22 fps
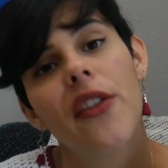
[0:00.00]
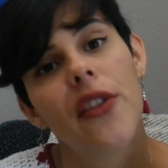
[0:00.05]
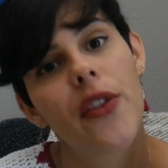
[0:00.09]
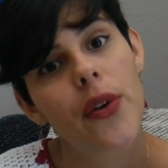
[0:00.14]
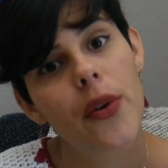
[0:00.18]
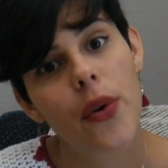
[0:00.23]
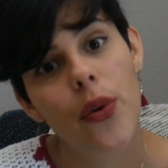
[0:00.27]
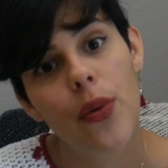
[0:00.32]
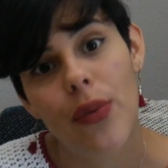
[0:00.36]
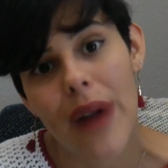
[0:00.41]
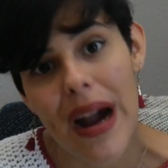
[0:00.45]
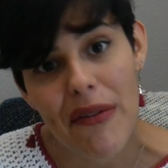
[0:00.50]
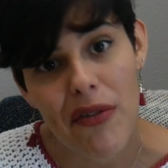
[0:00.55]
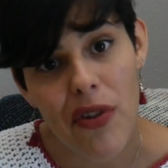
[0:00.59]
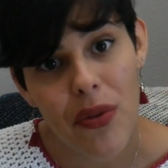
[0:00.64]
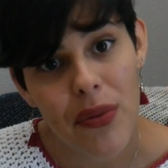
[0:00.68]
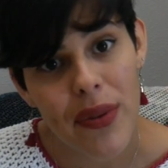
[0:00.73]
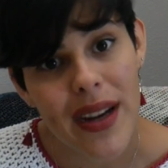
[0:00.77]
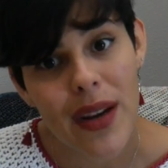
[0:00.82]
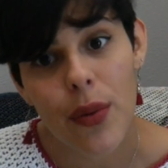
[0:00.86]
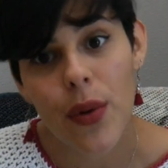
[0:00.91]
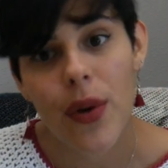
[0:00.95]
through
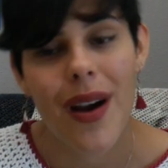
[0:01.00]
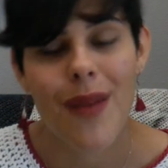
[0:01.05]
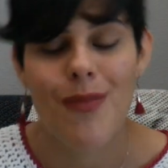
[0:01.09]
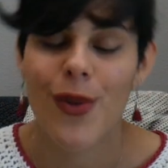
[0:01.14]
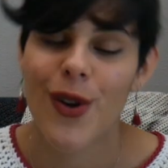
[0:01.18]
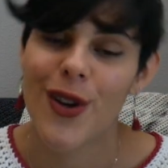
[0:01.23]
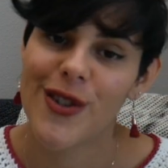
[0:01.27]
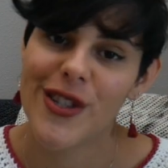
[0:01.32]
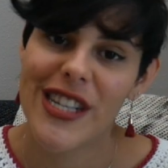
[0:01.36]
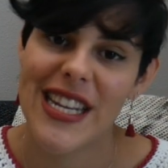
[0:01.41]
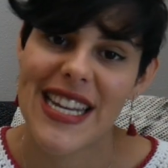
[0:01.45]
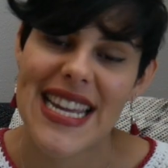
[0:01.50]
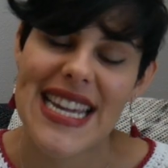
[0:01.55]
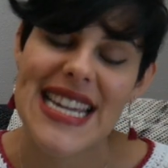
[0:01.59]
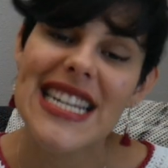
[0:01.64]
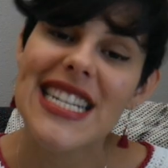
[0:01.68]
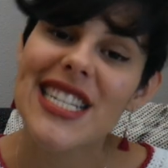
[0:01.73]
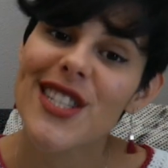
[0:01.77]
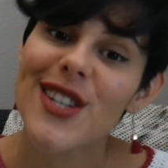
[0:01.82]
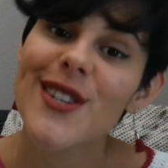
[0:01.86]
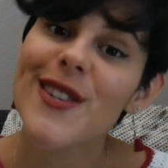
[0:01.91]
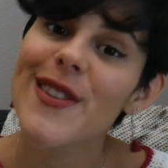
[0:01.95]
Ravelry, where I'm Crochet
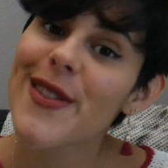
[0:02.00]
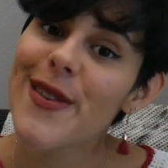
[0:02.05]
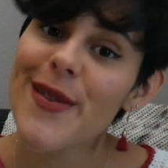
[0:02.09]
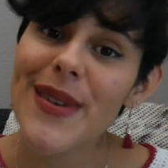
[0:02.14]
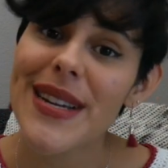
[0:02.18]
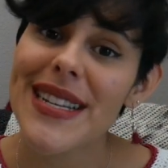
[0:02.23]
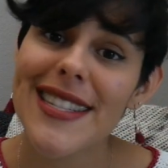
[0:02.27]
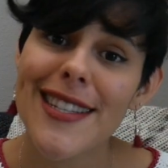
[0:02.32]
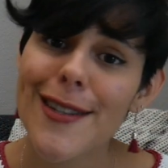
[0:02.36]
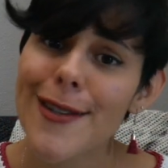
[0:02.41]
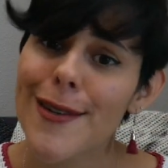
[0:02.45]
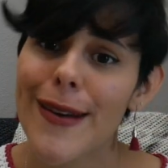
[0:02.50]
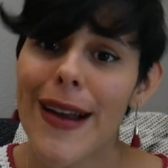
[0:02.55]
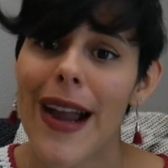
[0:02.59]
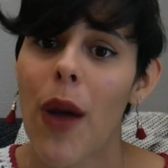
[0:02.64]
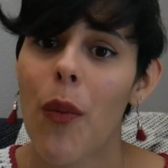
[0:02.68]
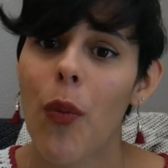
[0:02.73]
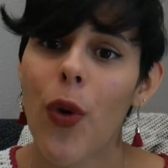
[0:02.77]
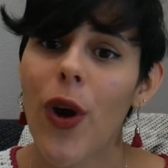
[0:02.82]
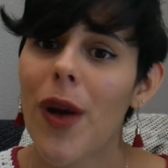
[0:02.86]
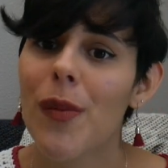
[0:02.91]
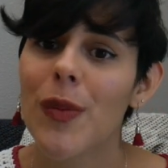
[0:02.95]
Cakes, or through
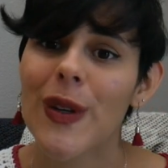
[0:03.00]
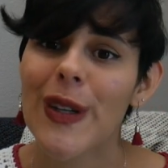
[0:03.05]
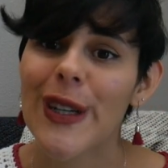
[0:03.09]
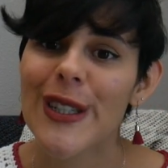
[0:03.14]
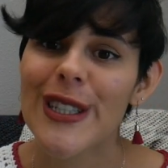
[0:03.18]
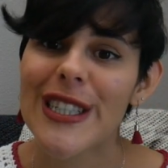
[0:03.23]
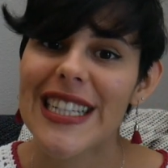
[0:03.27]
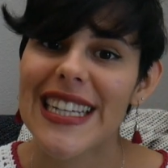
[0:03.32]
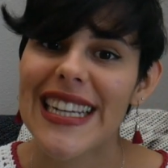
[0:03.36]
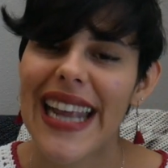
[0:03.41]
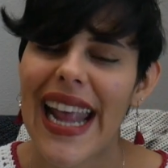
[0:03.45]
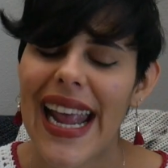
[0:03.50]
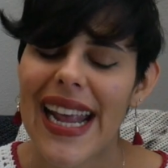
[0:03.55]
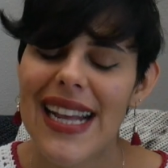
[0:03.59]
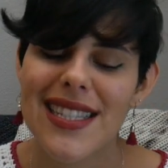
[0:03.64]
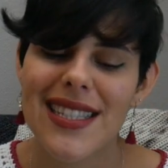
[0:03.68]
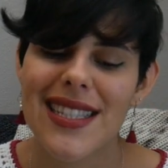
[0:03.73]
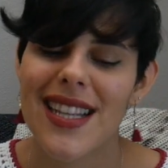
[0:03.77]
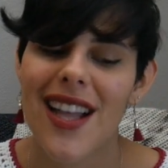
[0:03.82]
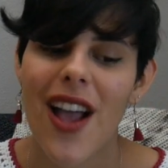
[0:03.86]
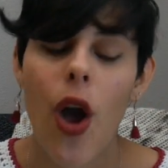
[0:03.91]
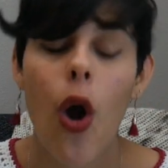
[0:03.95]
Instagram, where I'm Crochet
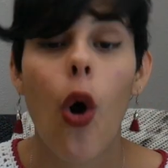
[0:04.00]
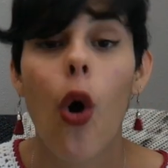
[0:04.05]
Cakes.